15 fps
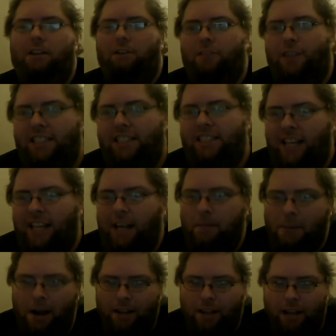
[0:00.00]
recently
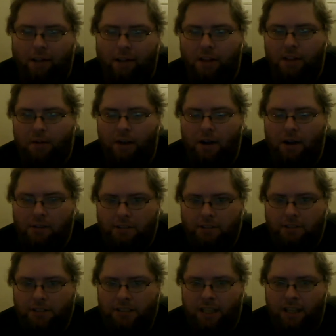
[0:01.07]
about Game of
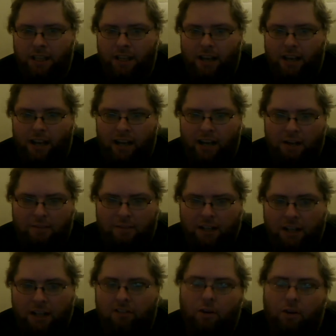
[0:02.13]
Thrones. You
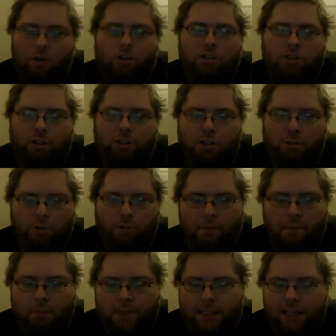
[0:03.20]
know, of course, with the
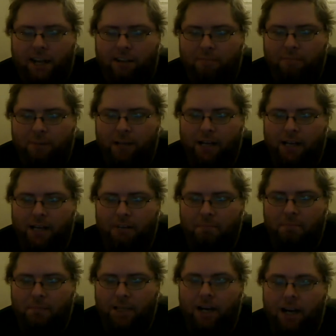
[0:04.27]
rape stuff, but
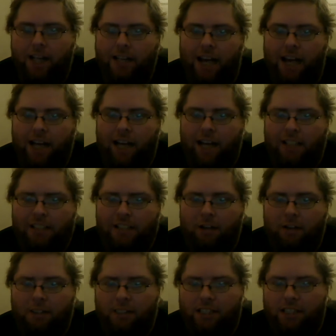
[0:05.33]
beyond that,
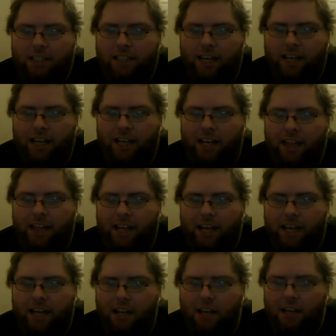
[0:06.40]
also, it's just kind of like
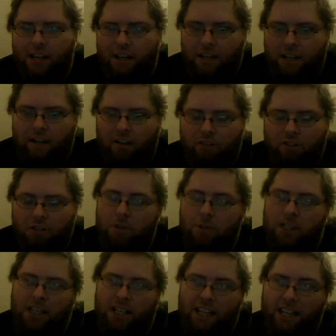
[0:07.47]
the, you know, do
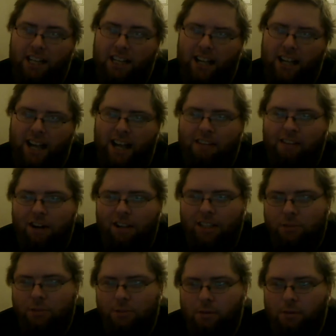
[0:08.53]
we need to have all
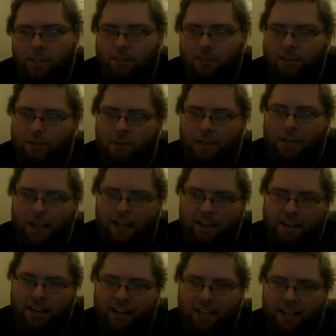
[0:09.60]
these women stripping down
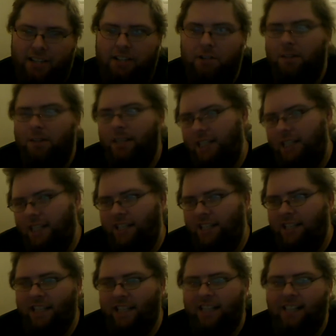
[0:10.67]
naked? Do we
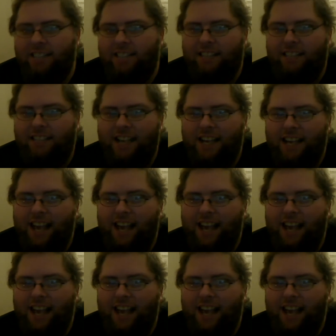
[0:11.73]
need this? And